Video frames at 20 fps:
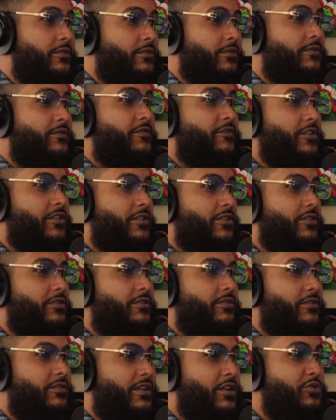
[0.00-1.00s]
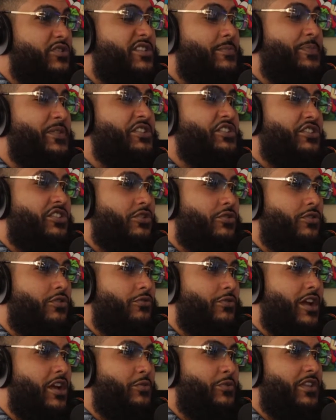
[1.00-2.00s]
Yeah. For real. There was a picture
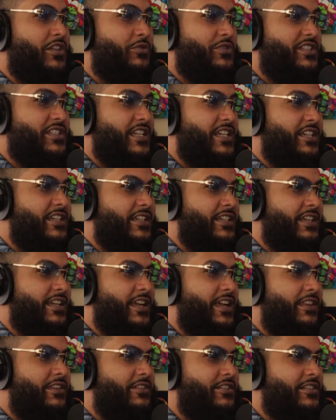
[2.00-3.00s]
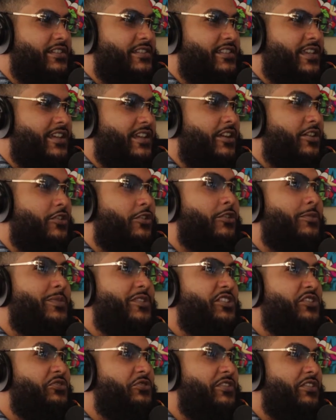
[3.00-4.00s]
going around where they were standing together and it's like, yo,
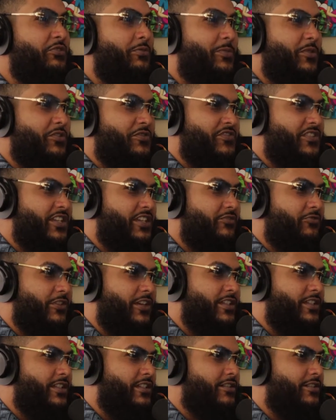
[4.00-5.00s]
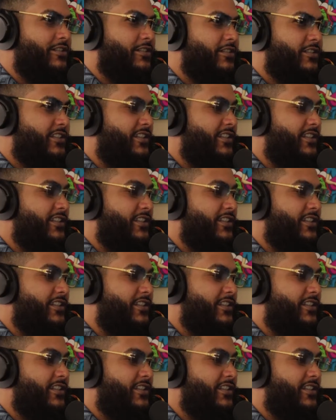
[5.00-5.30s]
nobody knew they were both sick right there.